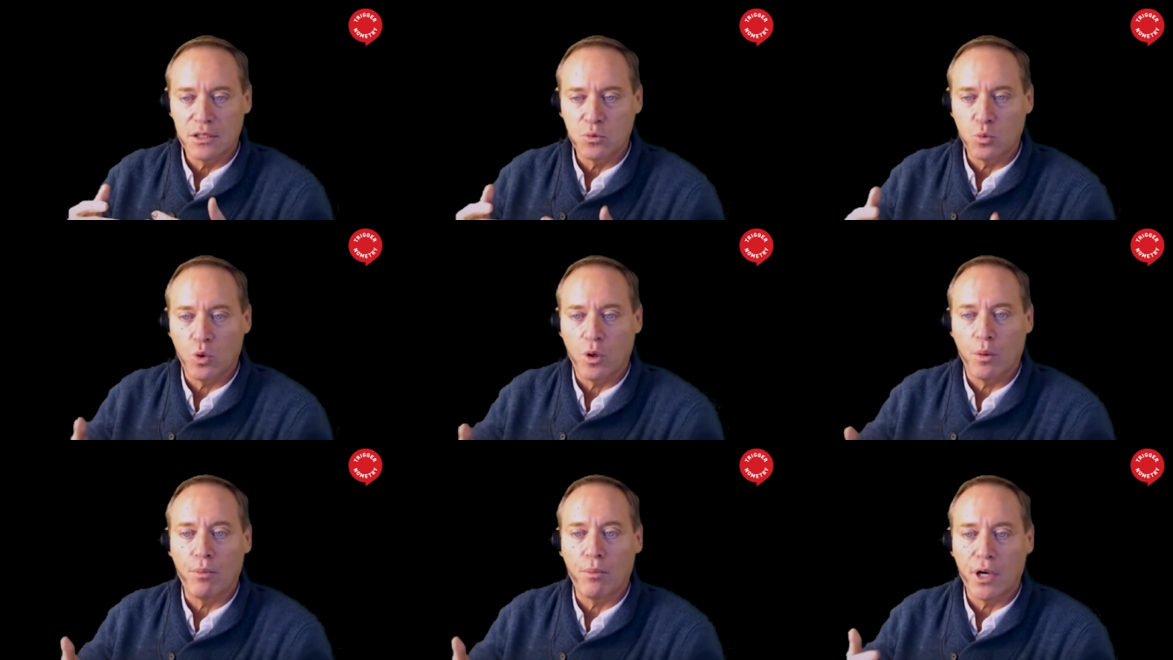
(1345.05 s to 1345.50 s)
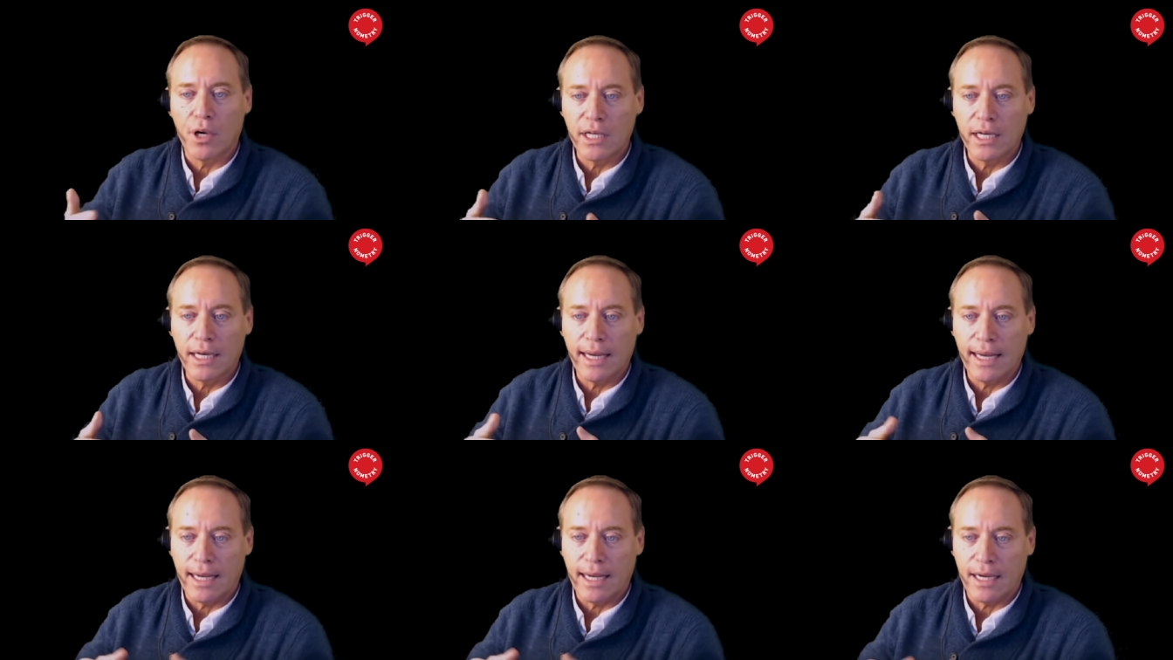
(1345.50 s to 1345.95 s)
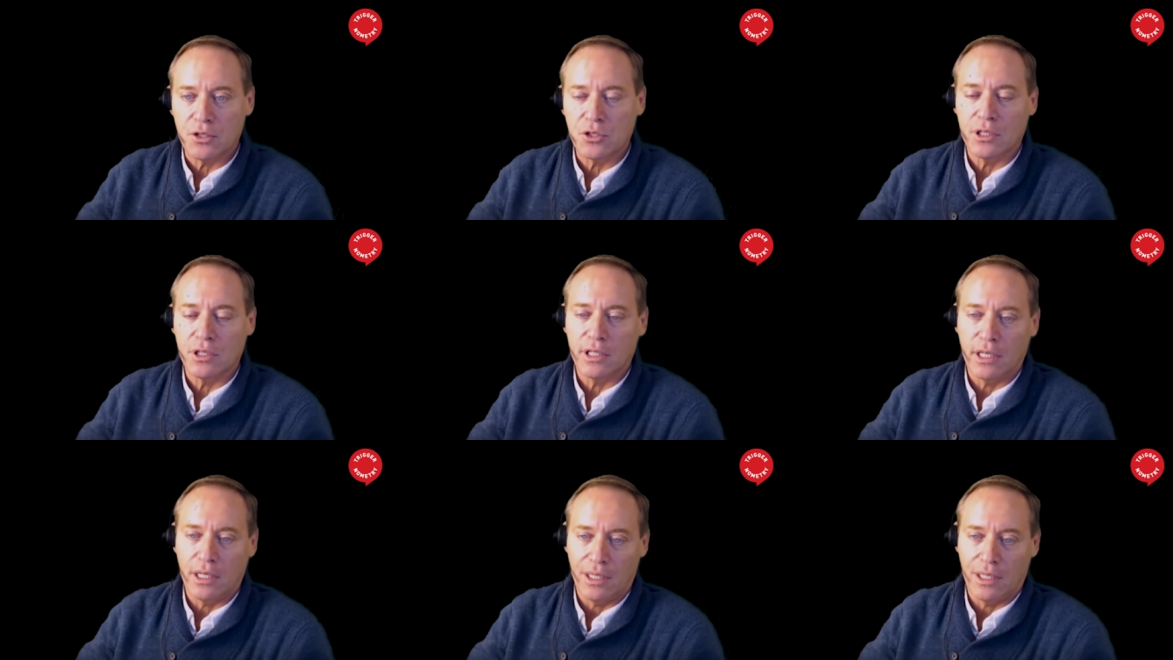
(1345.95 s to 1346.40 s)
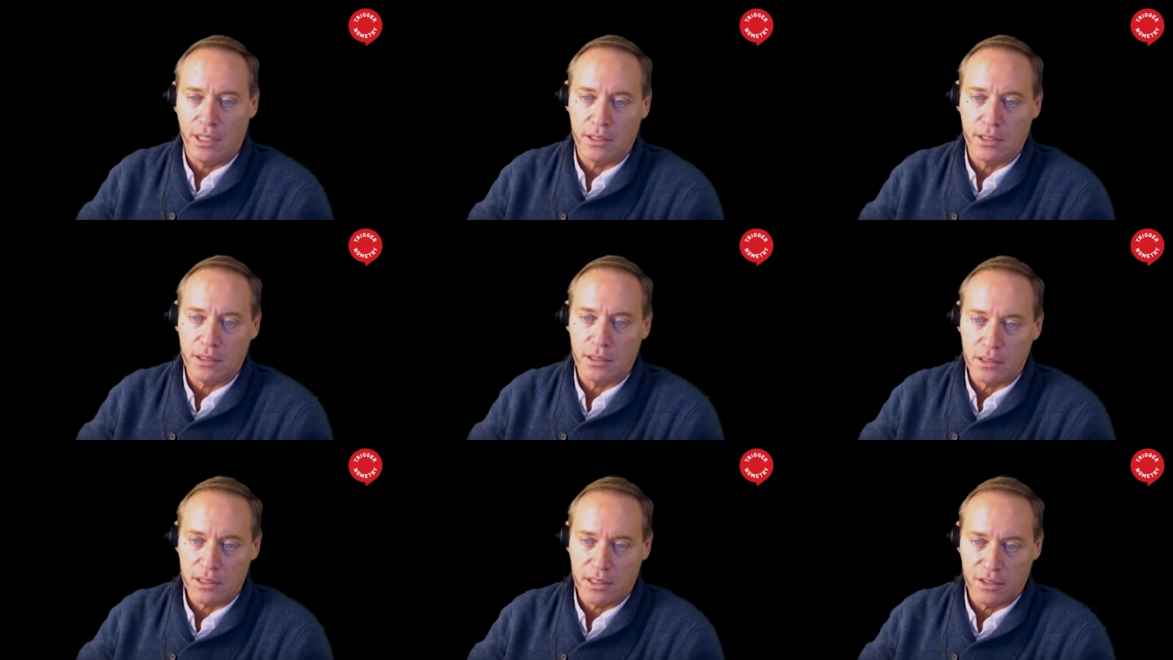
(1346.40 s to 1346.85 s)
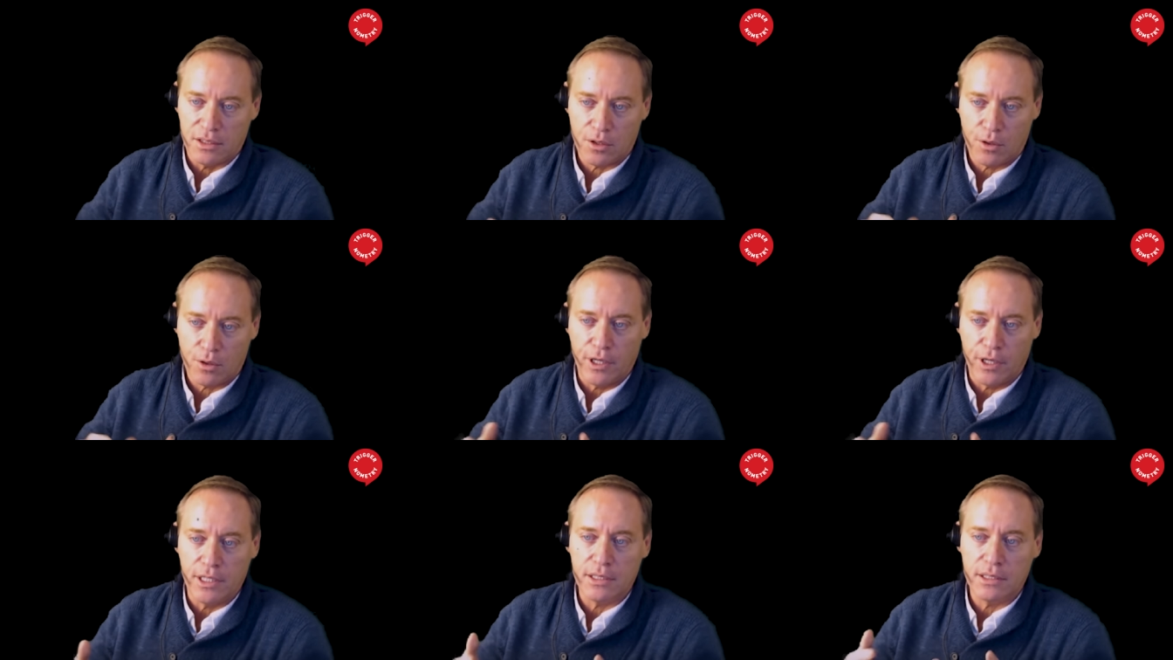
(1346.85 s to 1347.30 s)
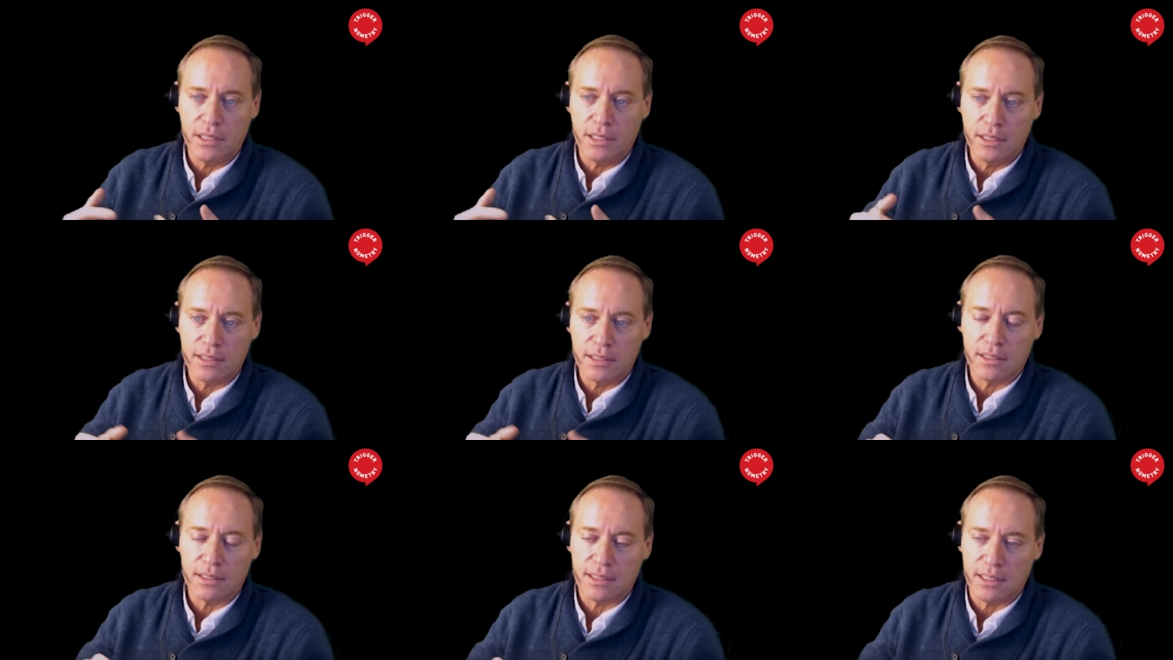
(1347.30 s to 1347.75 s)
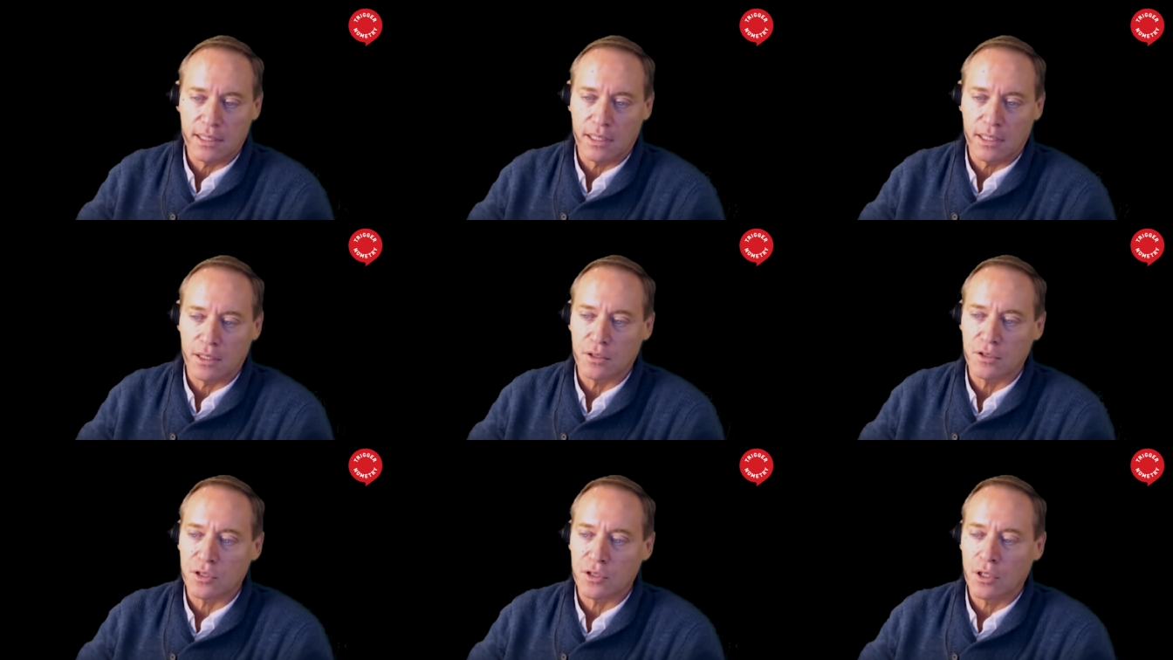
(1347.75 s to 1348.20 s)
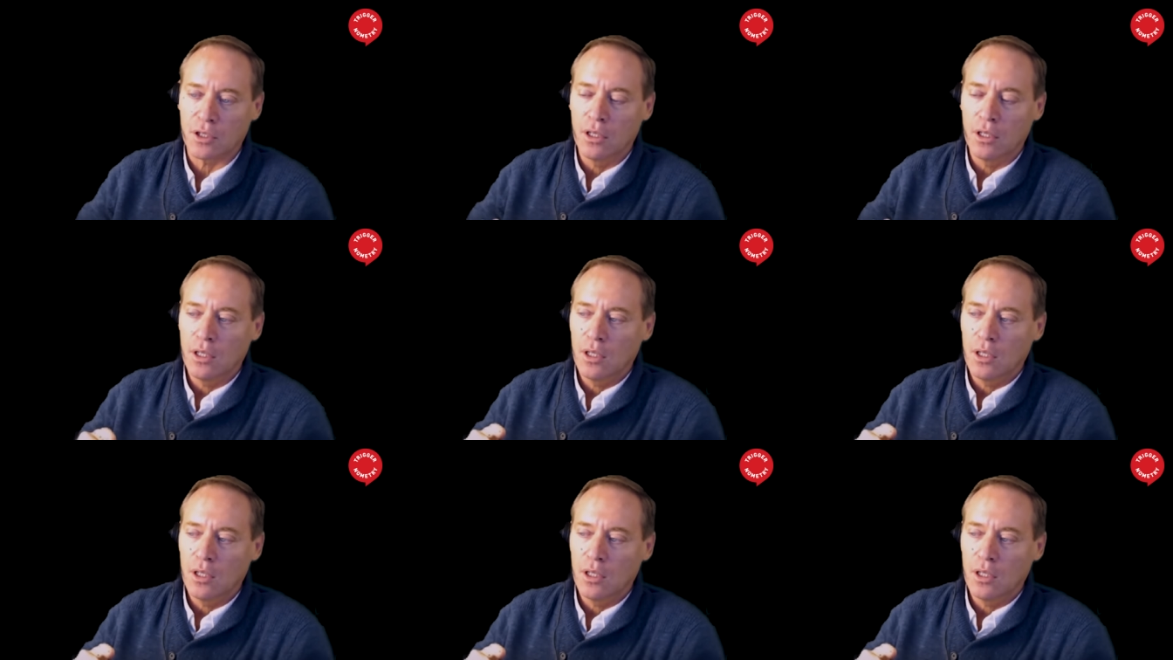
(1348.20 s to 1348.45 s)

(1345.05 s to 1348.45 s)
is what money actually is. As crazy as it sounds,